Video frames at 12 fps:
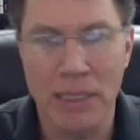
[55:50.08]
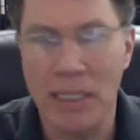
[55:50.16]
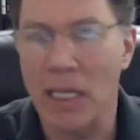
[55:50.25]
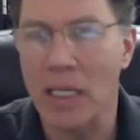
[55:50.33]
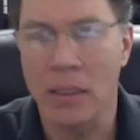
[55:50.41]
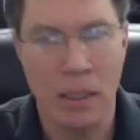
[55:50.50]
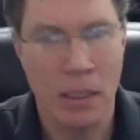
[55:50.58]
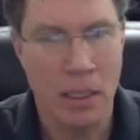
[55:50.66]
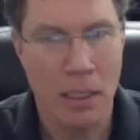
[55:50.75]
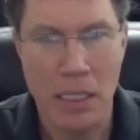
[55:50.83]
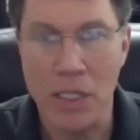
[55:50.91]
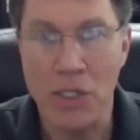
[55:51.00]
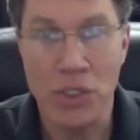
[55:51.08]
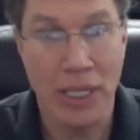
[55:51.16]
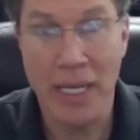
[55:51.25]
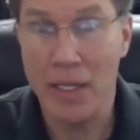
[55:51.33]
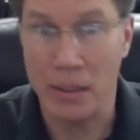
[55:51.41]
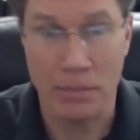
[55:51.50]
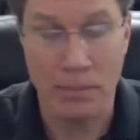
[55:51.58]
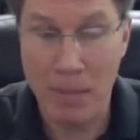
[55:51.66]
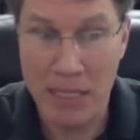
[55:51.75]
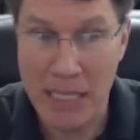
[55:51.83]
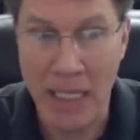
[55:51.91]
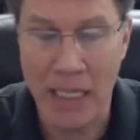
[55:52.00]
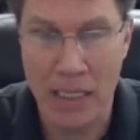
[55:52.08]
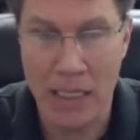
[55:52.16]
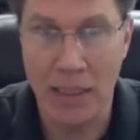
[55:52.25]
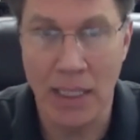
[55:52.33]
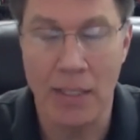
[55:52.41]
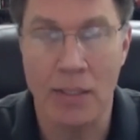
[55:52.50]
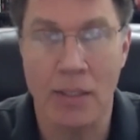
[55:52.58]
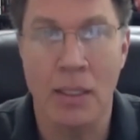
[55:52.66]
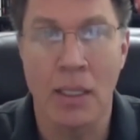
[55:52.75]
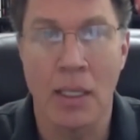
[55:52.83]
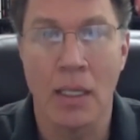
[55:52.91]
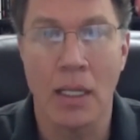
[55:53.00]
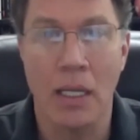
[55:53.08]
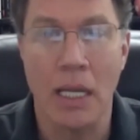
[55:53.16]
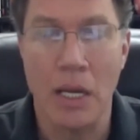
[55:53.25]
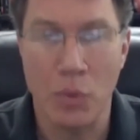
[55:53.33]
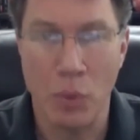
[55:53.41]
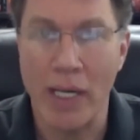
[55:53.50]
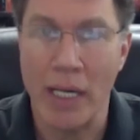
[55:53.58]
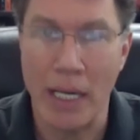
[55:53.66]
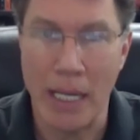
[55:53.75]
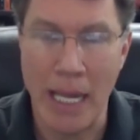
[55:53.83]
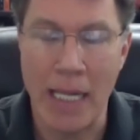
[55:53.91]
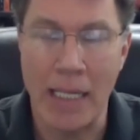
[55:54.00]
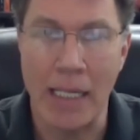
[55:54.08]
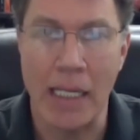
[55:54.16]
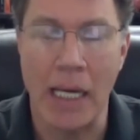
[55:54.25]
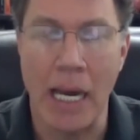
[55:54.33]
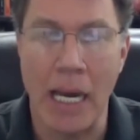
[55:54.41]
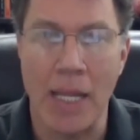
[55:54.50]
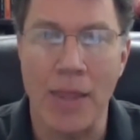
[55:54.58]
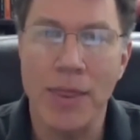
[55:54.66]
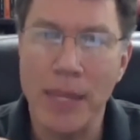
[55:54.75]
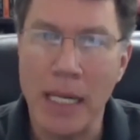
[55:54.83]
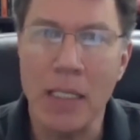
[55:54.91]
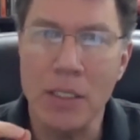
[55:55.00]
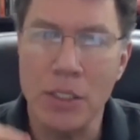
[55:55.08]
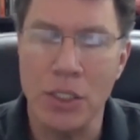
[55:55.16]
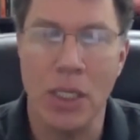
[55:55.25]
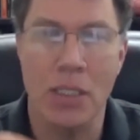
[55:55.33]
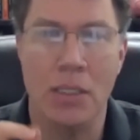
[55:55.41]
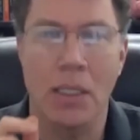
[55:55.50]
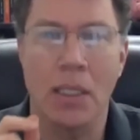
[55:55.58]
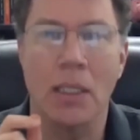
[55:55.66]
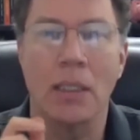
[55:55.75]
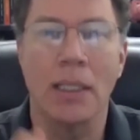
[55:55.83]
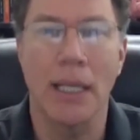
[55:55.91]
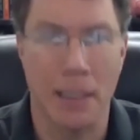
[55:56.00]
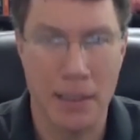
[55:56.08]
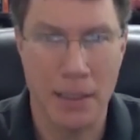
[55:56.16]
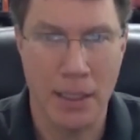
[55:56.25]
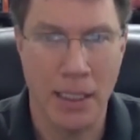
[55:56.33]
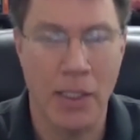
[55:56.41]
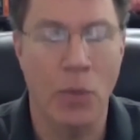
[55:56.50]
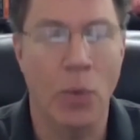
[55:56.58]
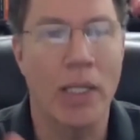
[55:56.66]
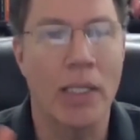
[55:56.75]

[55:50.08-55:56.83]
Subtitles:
Then years later, maybe decades later, he read it again, and things just clicked in a way that